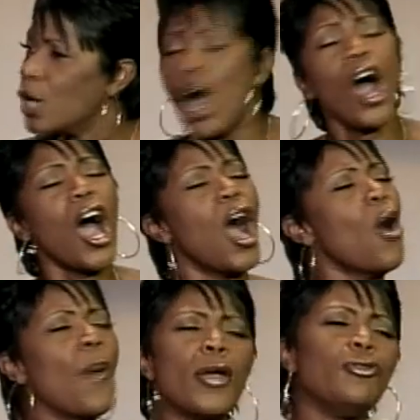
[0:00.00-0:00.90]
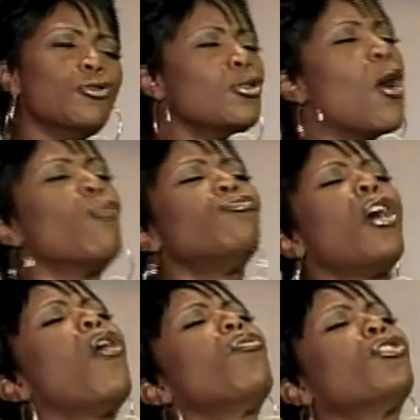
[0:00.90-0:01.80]
Oh, and you don't
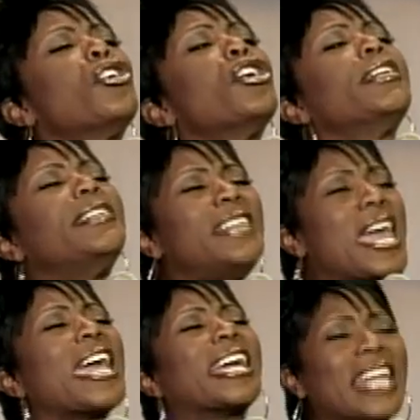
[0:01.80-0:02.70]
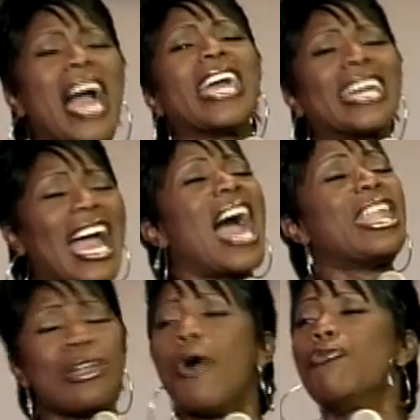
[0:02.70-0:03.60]
know good dick like
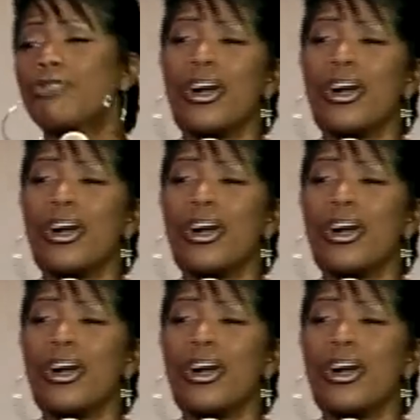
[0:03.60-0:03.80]
I know